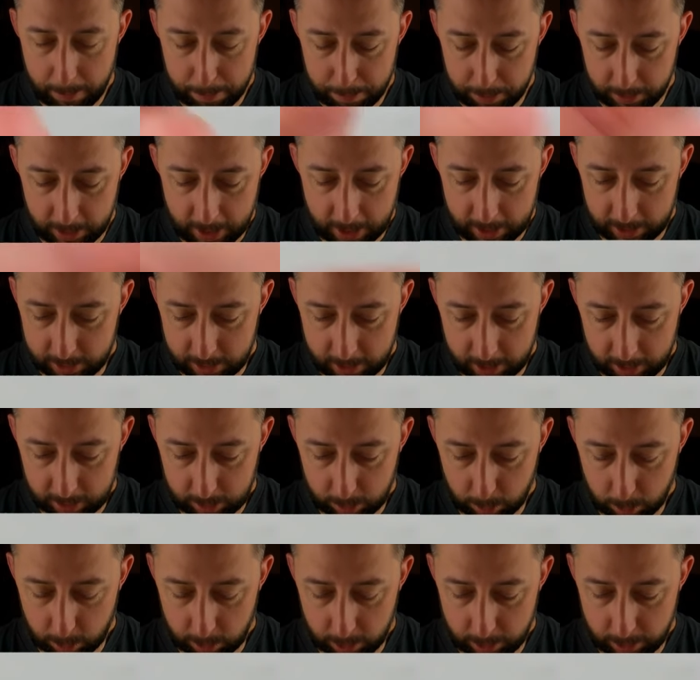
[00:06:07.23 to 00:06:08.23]
but that's not
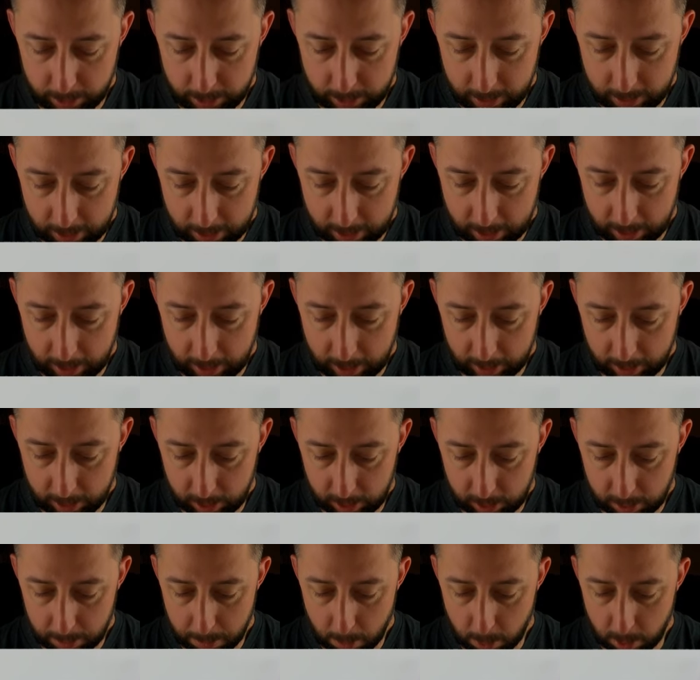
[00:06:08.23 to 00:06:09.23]
the word. I
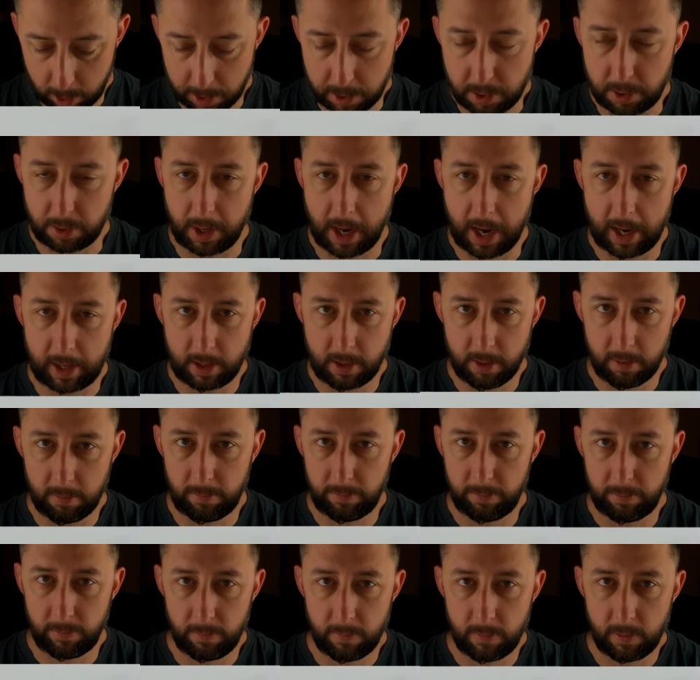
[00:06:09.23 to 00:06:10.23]
think they're more
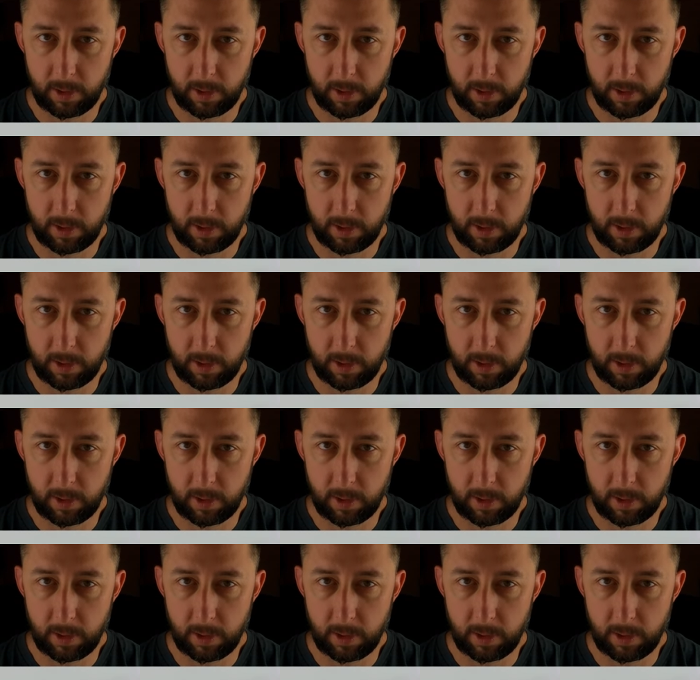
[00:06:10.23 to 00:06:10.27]
attractive.